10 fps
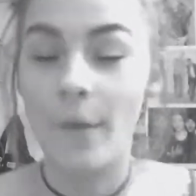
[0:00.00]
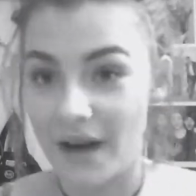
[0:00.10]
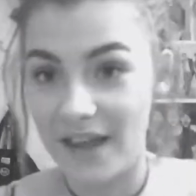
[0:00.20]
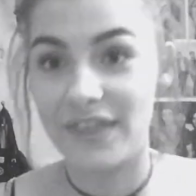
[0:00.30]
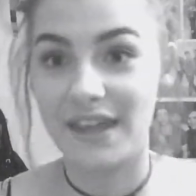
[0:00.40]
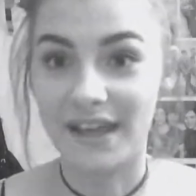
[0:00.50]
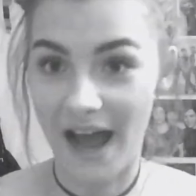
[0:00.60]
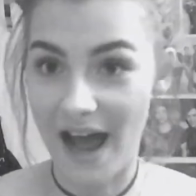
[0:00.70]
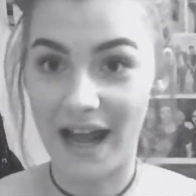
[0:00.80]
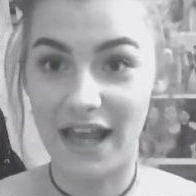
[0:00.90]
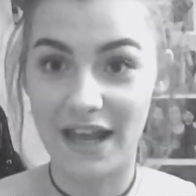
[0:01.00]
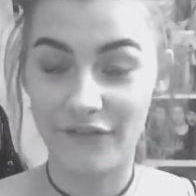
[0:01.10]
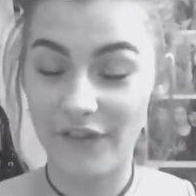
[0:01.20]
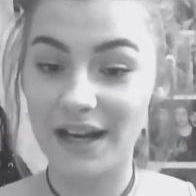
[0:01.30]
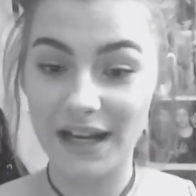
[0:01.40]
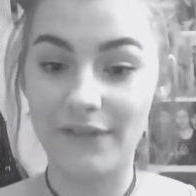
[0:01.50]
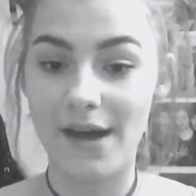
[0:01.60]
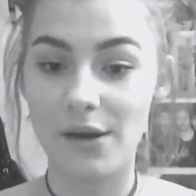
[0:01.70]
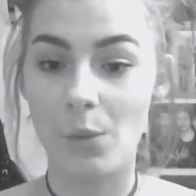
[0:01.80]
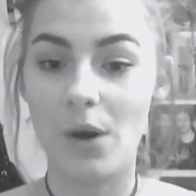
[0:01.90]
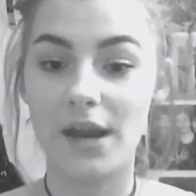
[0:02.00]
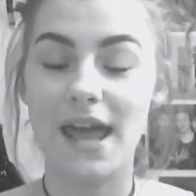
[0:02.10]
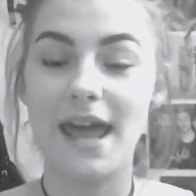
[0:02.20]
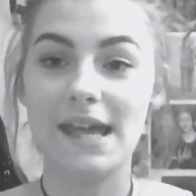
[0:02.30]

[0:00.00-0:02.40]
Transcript: But I think I finally found one,